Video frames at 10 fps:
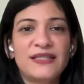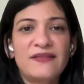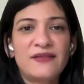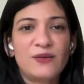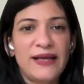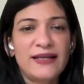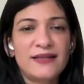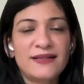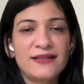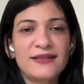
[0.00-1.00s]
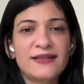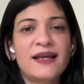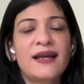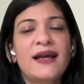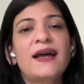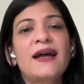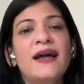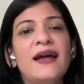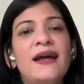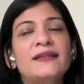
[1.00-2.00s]
self-awareness.
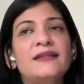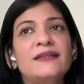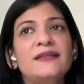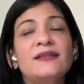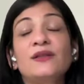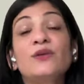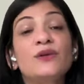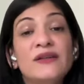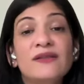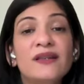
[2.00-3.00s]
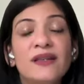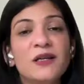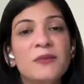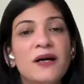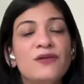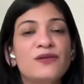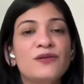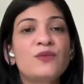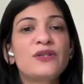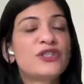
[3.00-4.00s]
And you could even think about,
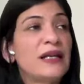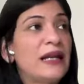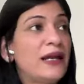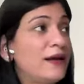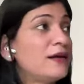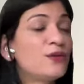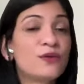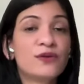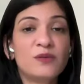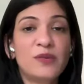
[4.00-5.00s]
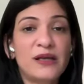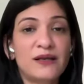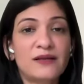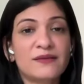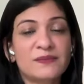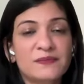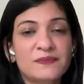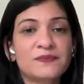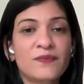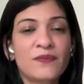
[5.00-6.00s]
which layer you could be in:
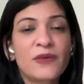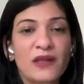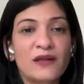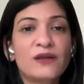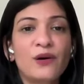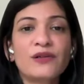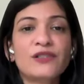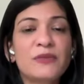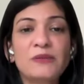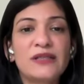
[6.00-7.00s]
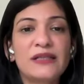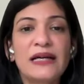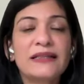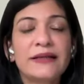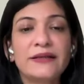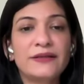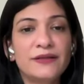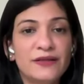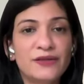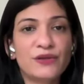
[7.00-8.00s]
thought, memory,
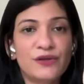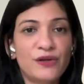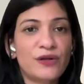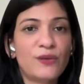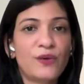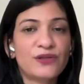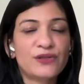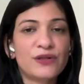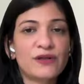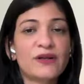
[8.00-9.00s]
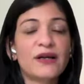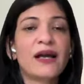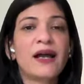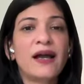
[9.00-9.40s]
identity, story, or watcher.